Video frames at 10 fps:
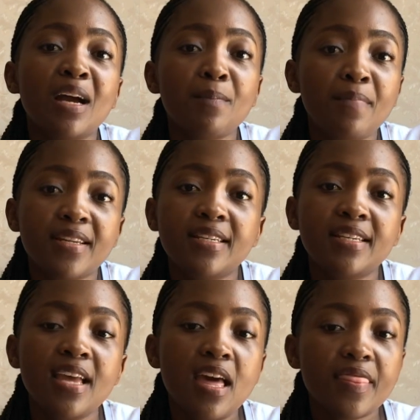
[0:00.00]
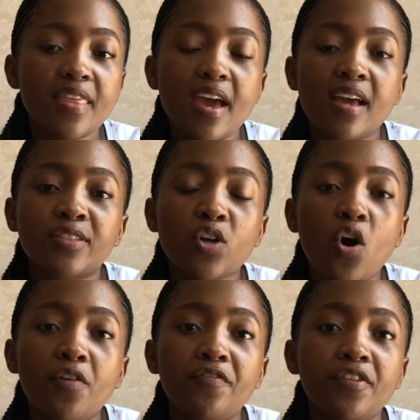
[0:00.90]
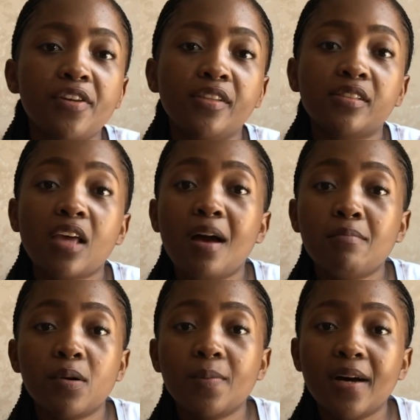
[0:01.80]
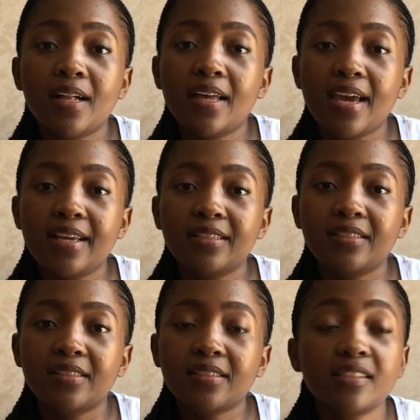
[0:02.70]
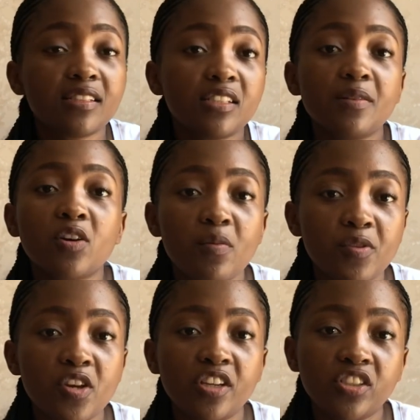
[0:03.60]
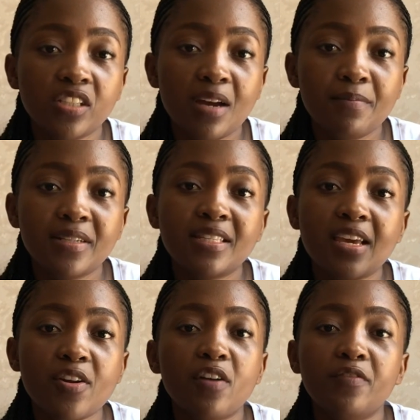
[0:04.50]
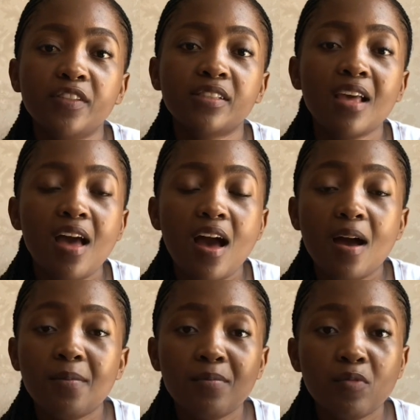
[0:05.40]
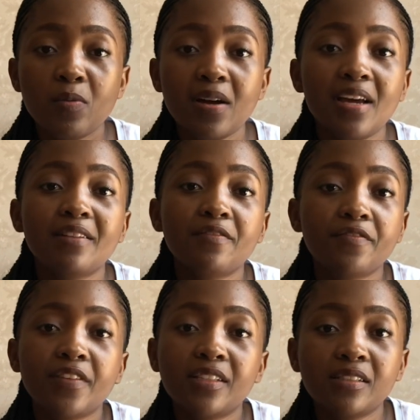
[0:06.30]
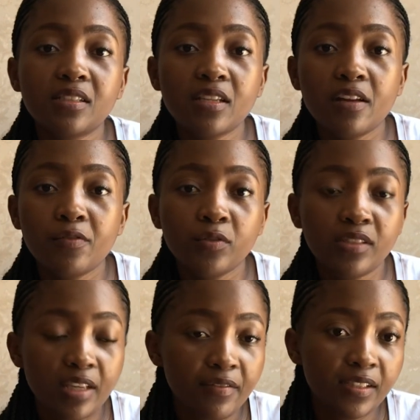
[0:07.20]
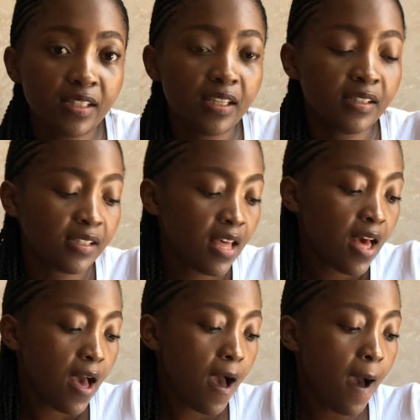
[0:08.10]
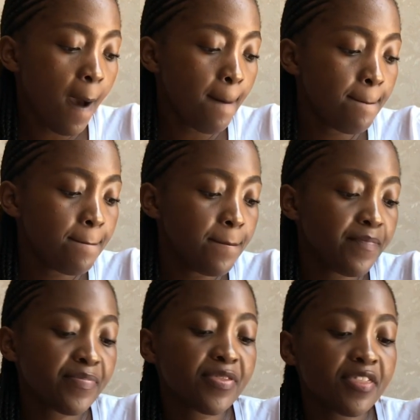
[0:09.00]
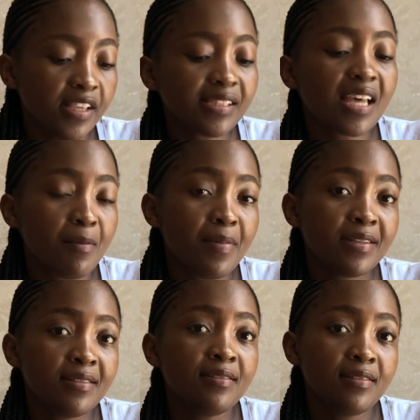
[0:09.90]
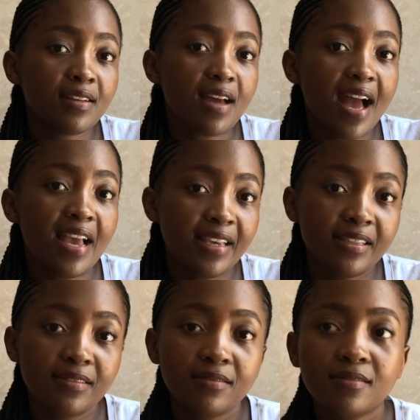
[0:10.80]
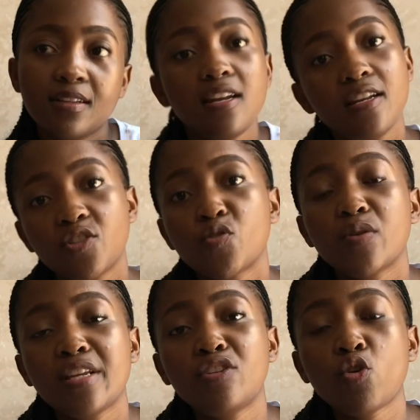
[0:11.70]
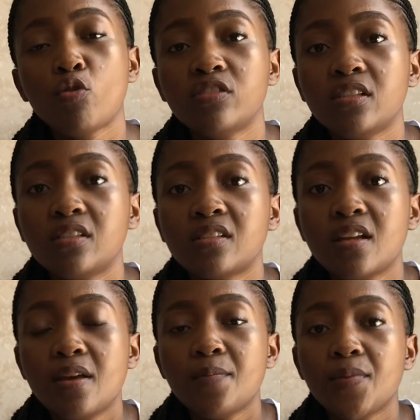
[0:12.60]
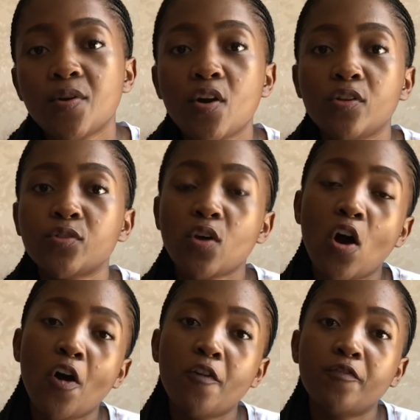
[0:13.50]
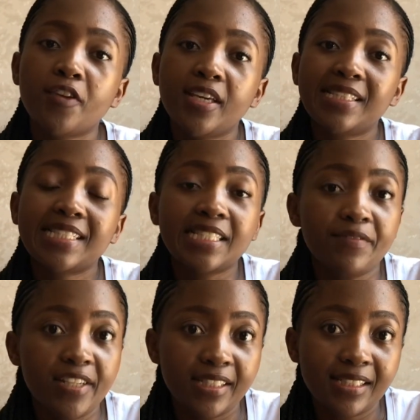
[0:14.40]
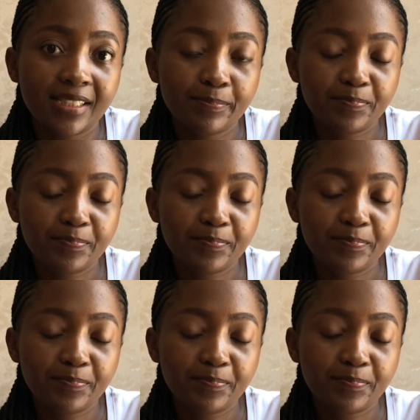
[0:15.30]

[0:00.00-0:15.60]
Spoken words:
company that offers mobile, and it's a telecommunication company that offers mobile and fixed telephone services. This company, I literally chose it because of its dividends.